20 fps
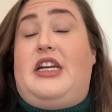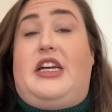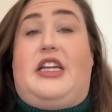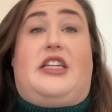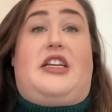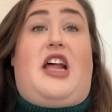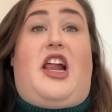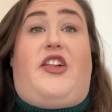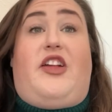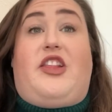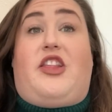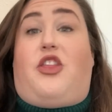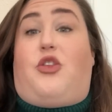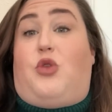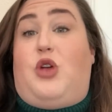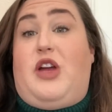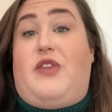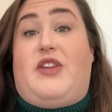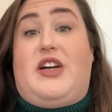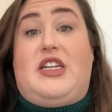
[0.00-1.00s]
it's kind of like the
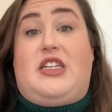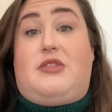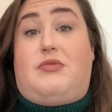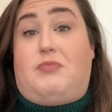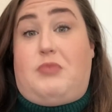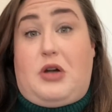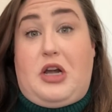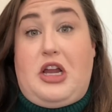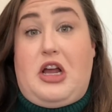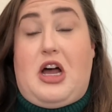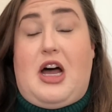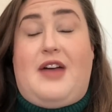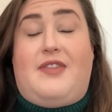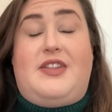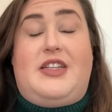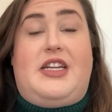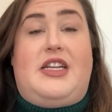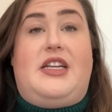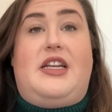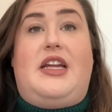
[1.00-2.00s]
three of us pretty
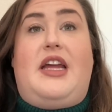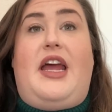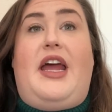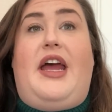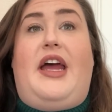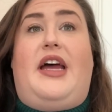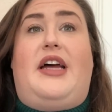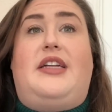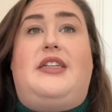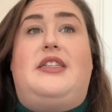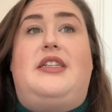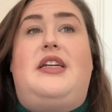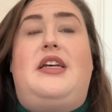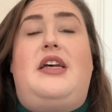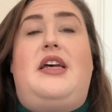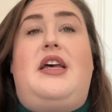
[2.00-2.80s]
often. And